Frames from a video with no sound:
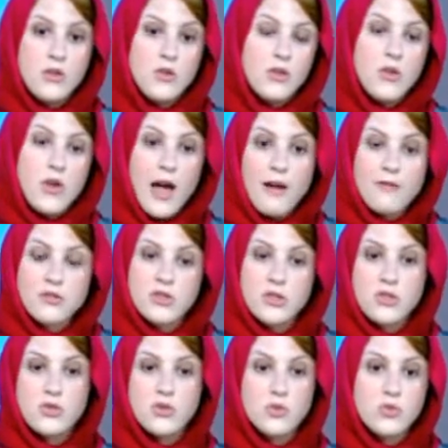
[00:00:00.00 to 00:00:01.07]
you have
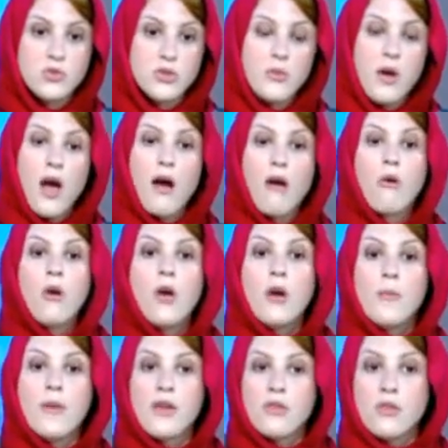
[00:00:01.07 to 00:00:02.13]
to somehow
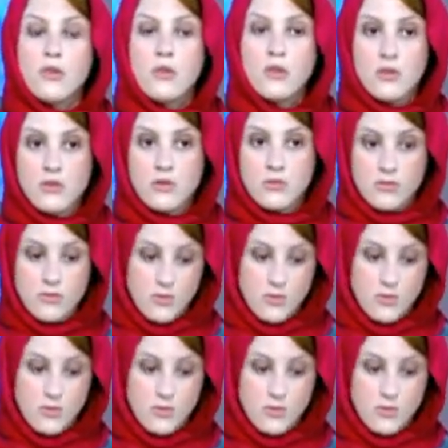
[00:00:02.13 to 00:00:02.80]
make the